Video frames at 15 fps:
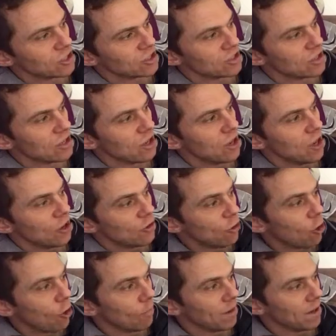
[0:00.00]
is
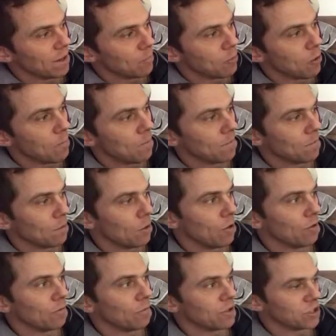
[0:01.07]
normally the pumping
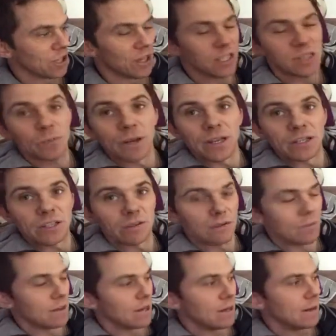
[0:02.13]
button, which I'll explain to you
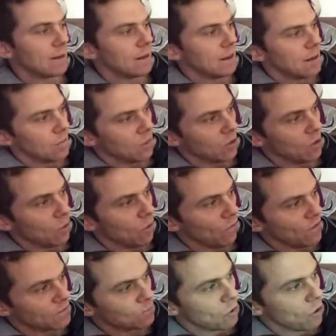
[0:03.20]
in a minute, but you
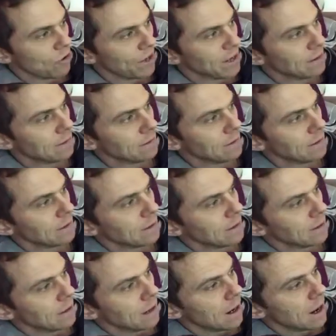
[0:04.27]
hold this button in
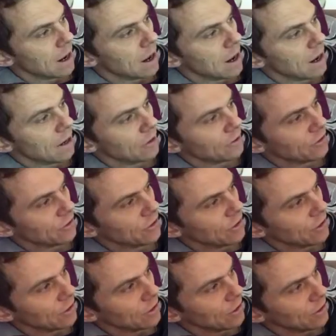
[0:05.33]
and
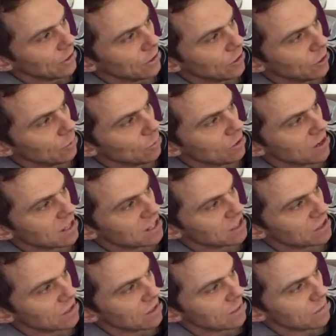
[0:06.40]
you
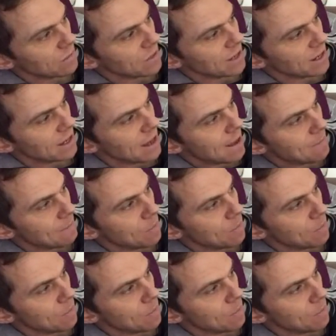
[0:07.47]
press the